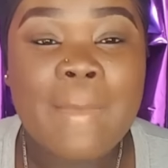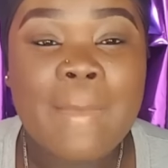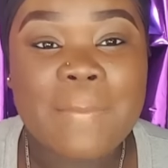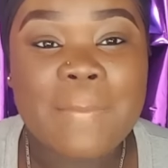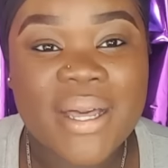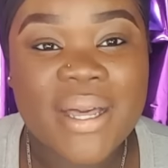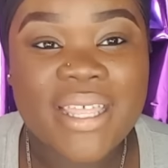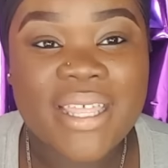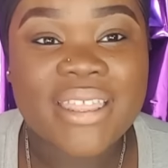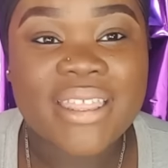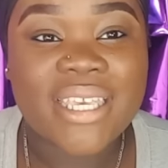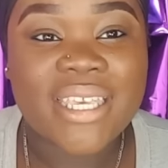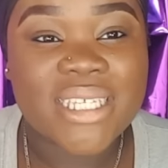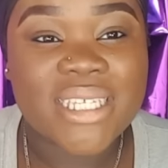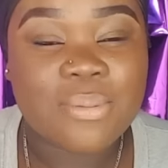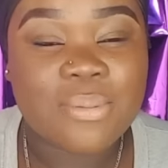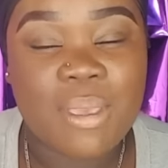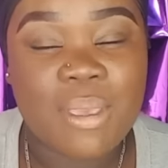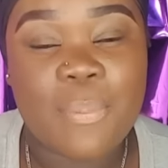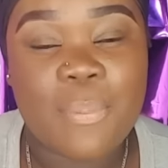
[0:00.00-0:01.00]
but
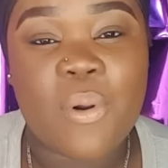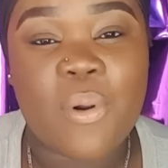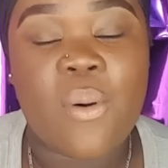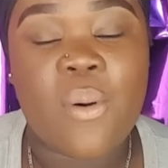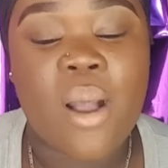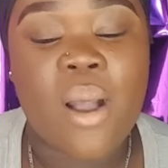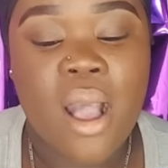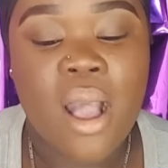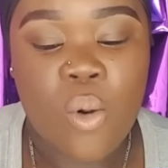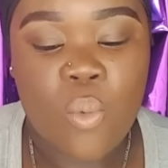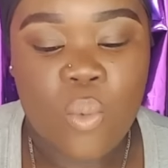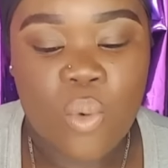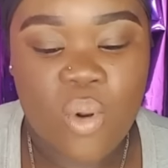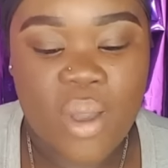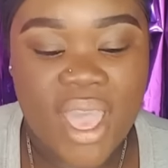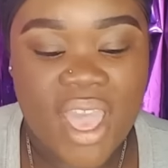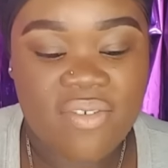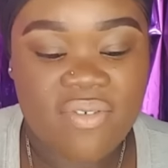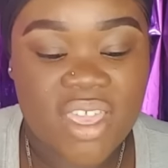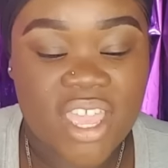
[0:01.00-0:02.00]
these people
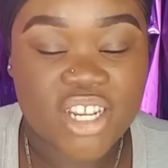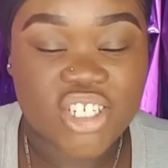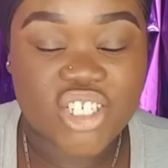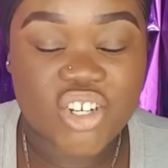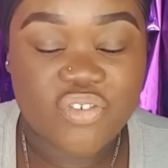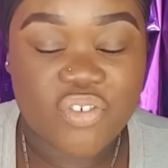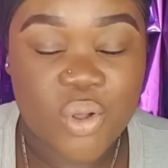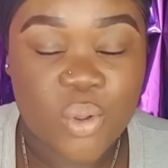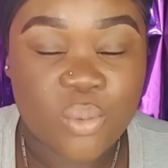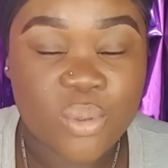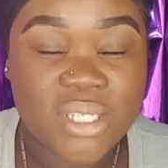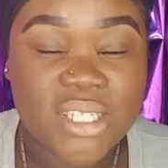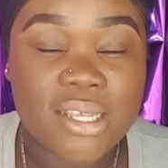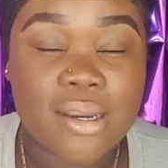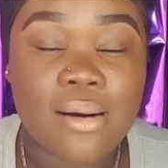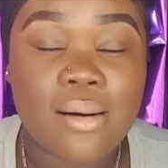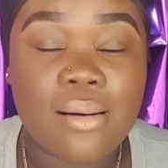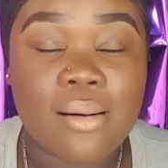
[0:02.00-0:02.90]
will have extra votes